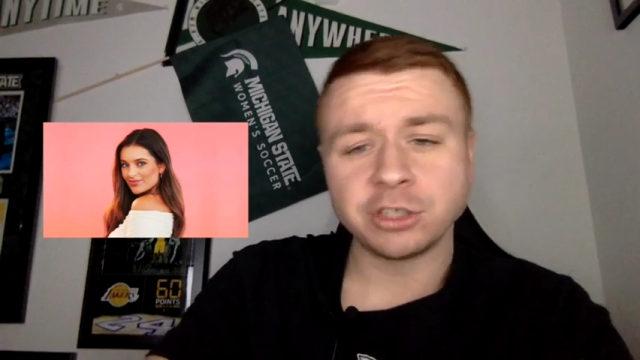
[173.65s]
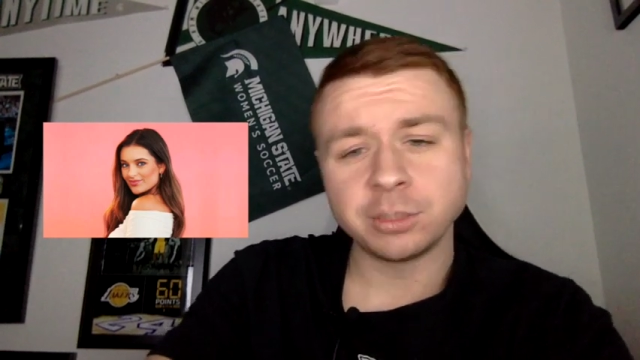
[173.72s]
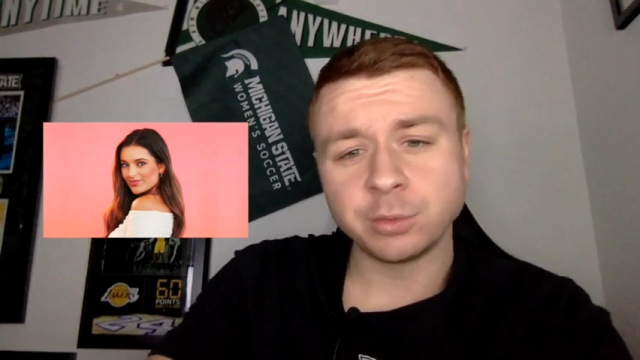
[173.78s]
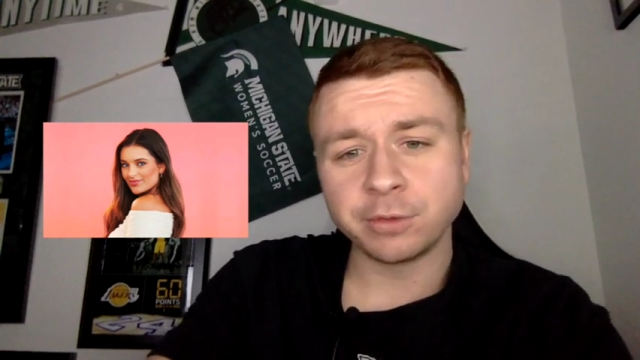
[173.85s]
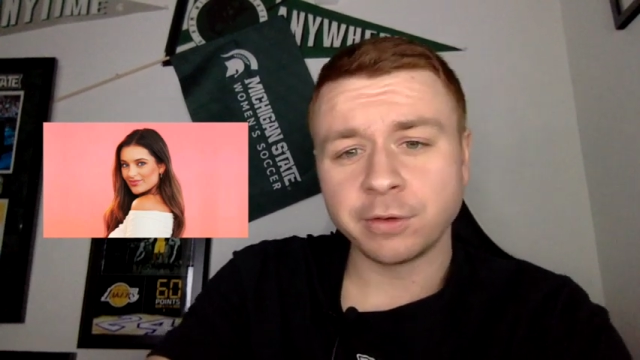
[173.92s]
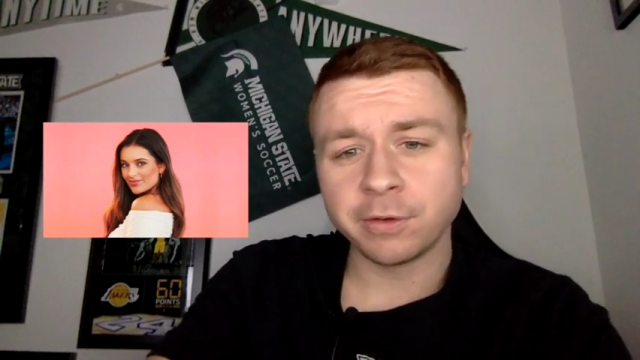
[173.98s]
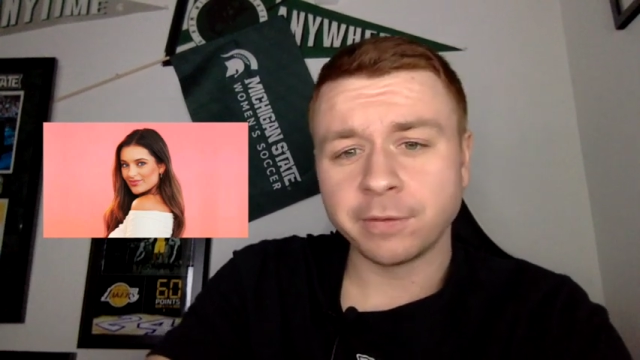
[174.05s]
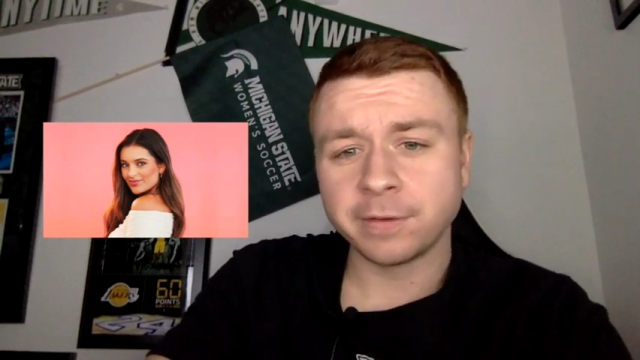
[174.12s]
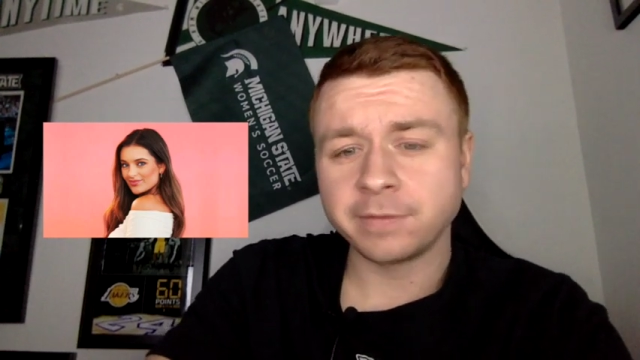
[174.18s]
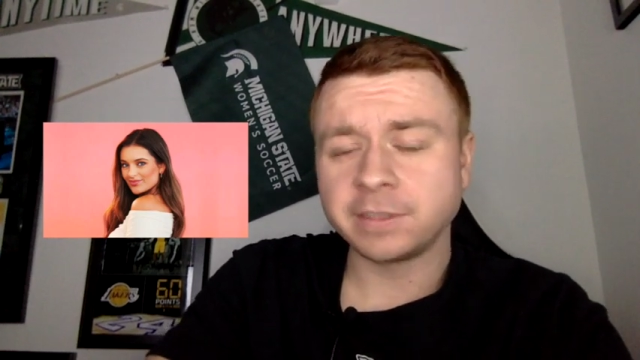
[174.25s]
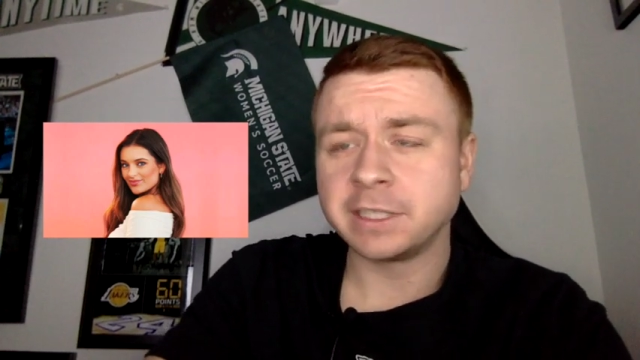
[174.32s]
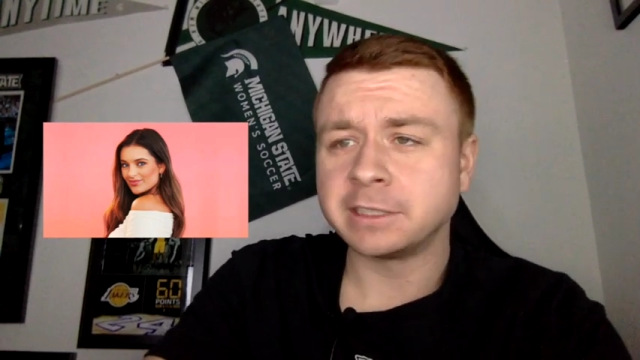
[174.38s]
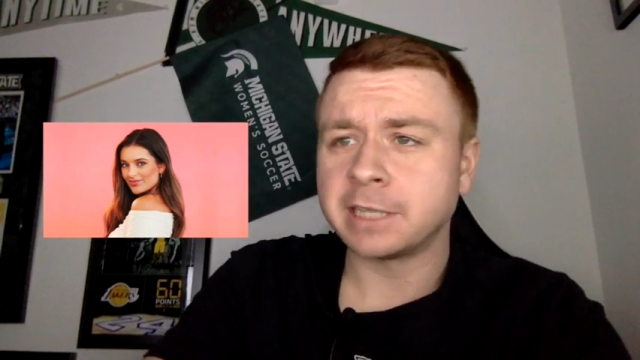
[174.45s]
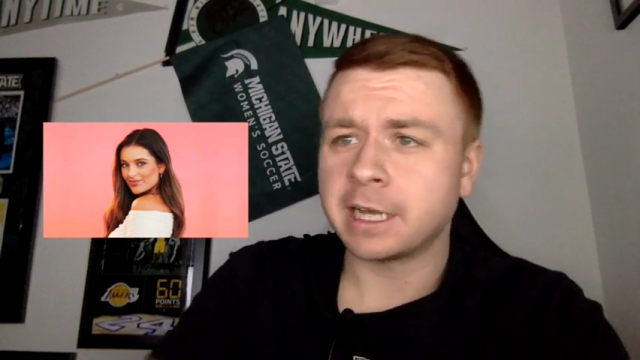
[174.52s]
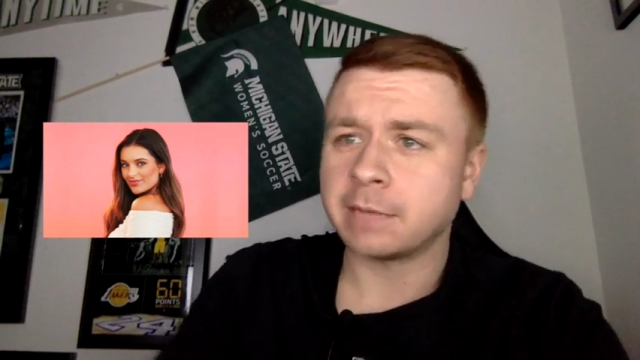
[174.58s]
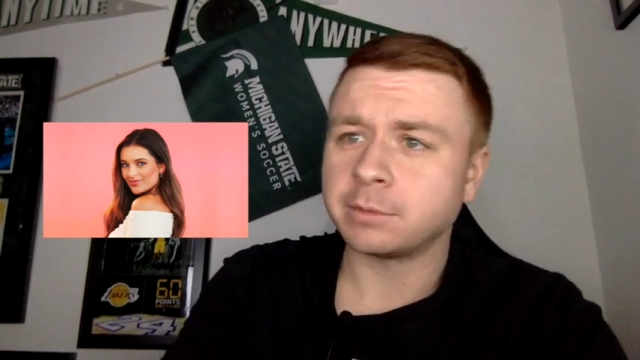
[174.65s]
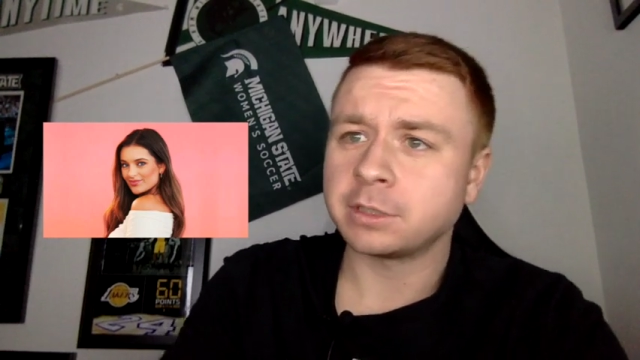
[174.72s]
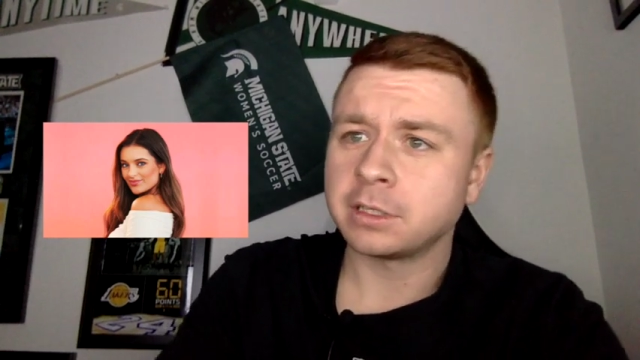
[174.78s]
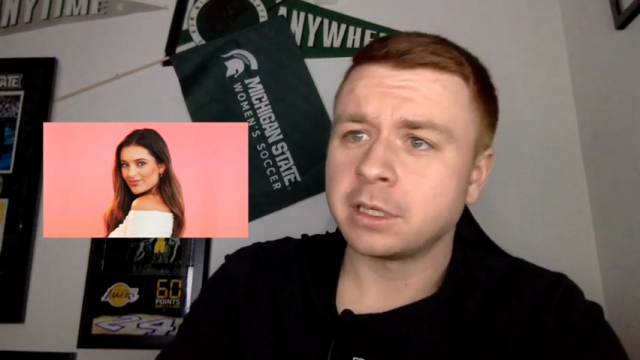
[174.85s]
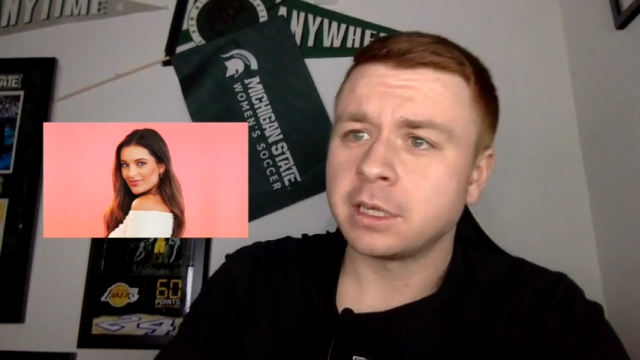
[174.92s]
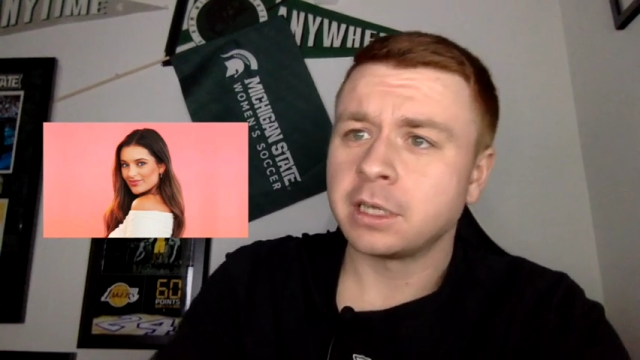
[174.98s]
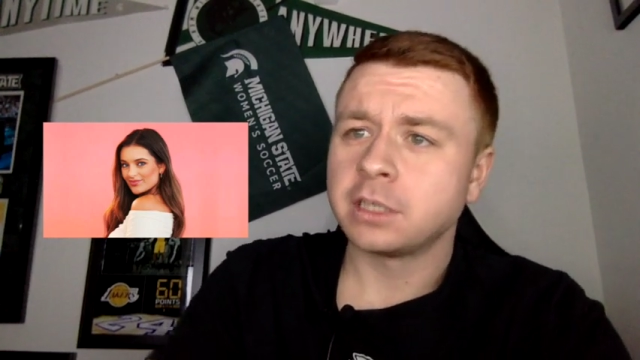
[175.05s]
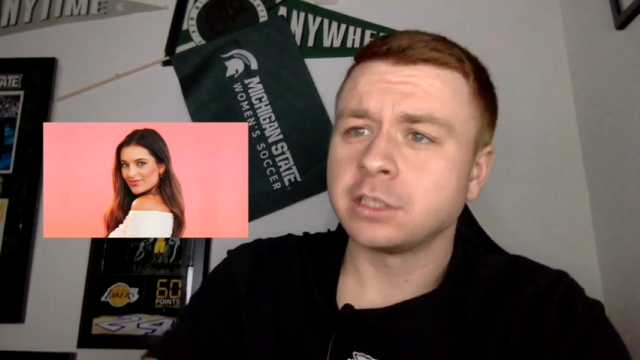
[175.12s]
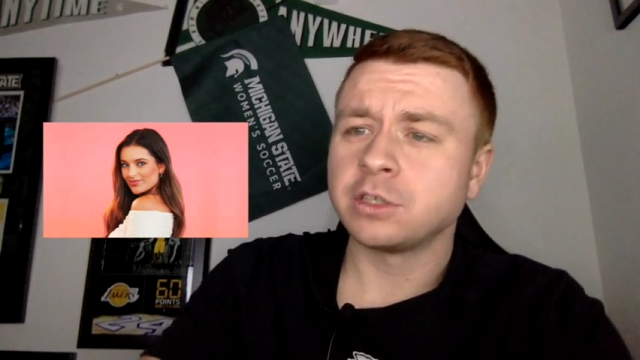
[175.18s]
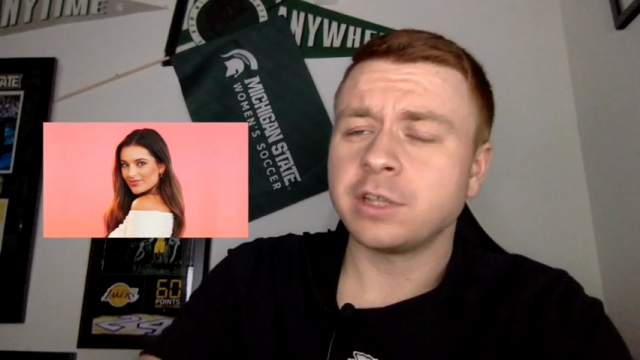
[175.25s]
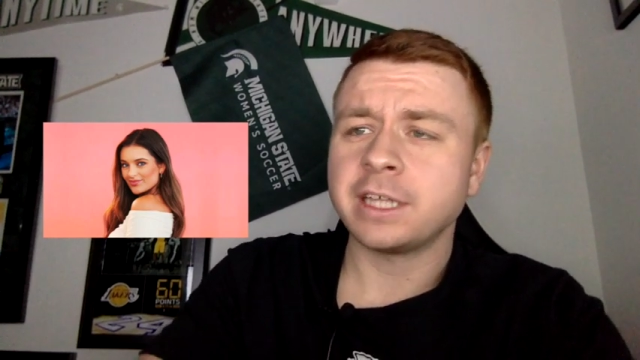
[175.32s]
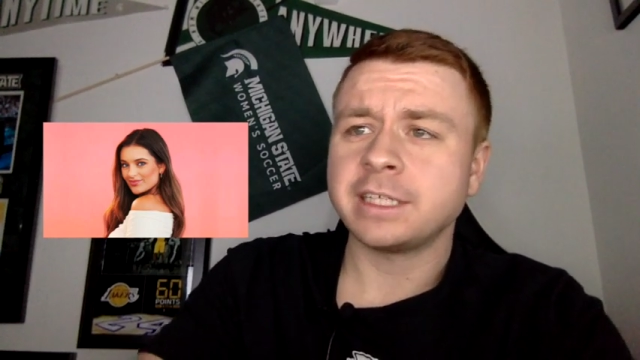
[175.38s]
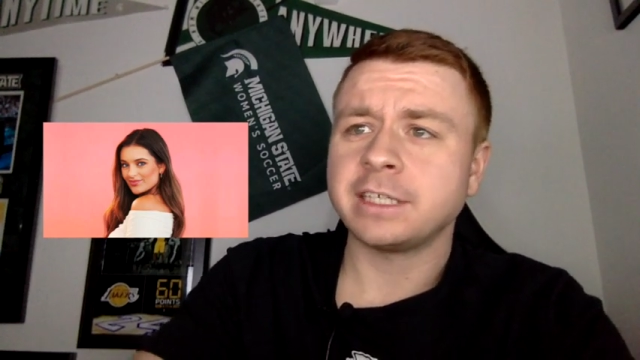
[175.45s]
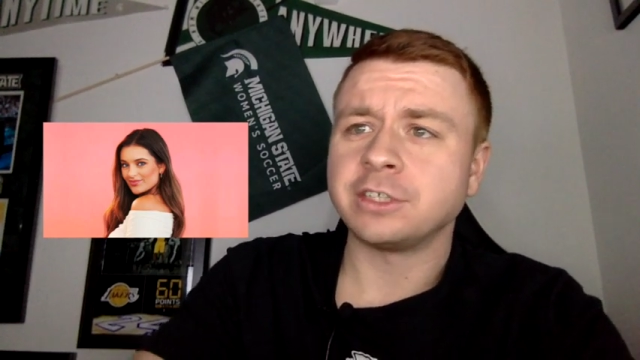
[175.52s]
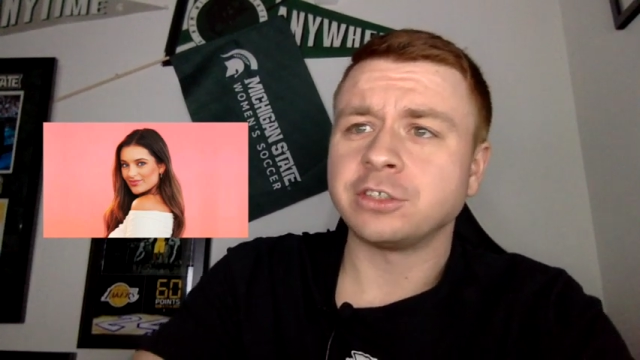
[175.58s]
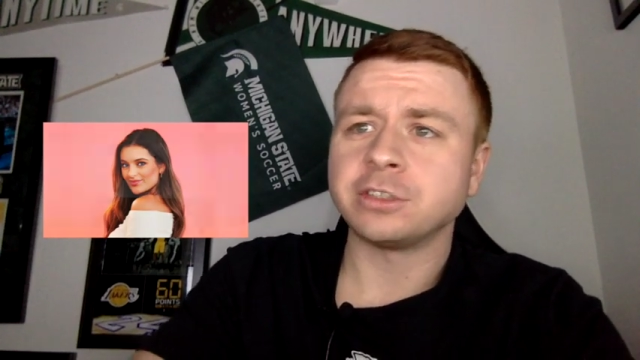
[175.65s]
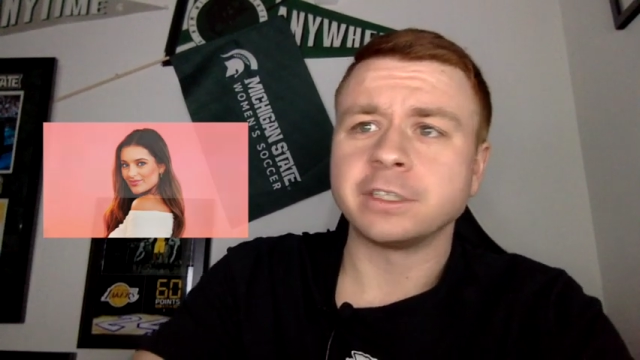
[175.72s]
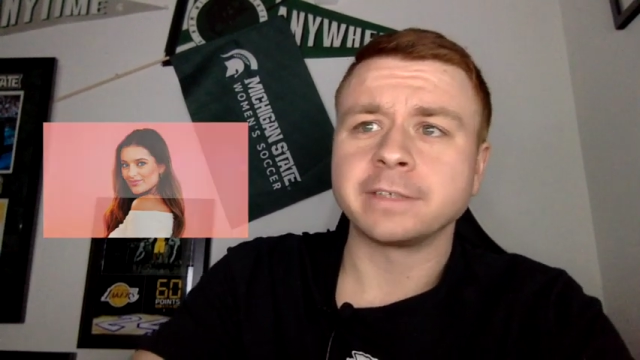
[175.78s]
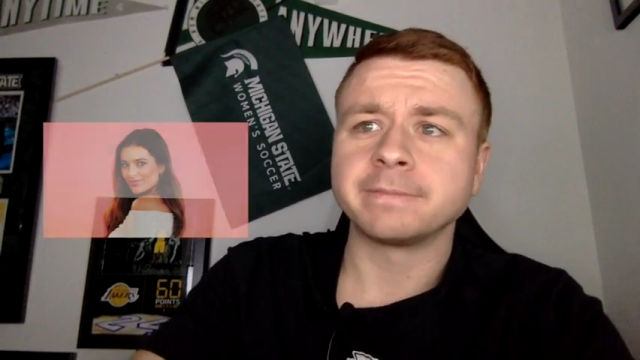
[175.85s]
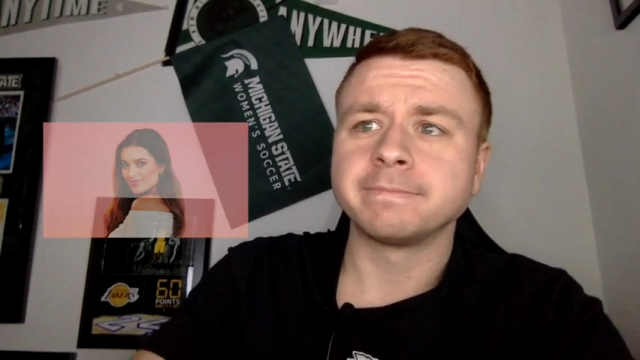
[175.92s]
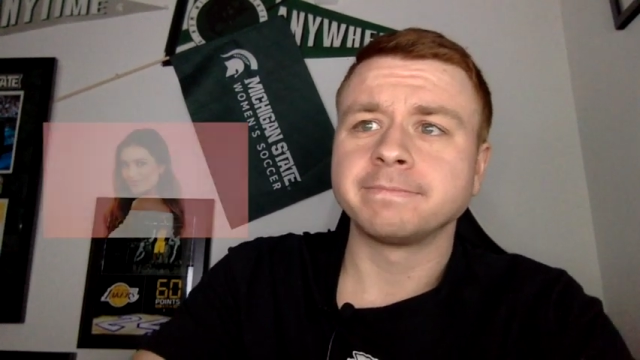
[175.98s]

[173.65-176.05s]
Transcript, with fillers: she moved over 15 times. So that's interesting.